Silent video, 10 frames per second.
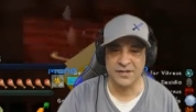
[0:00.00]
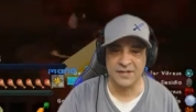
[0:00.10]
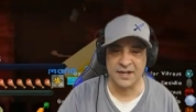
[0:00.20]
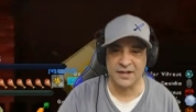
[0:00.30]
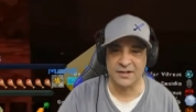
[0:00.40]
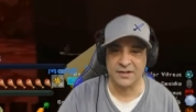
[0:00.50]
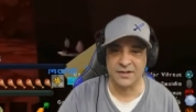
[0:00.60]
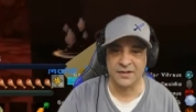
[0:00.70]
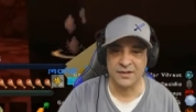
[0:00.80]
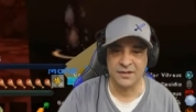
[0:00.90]
is that?
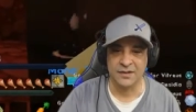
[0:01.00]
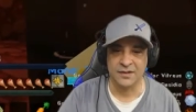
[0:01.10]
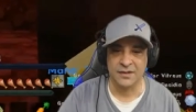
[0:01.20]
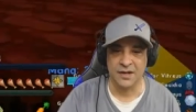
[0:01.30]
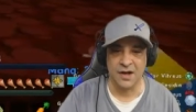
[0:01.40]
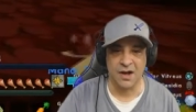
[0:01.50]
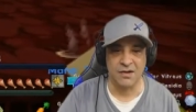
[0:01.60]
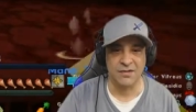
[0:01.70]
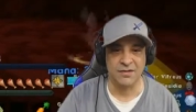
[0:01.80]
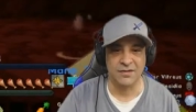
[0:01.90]
Oh.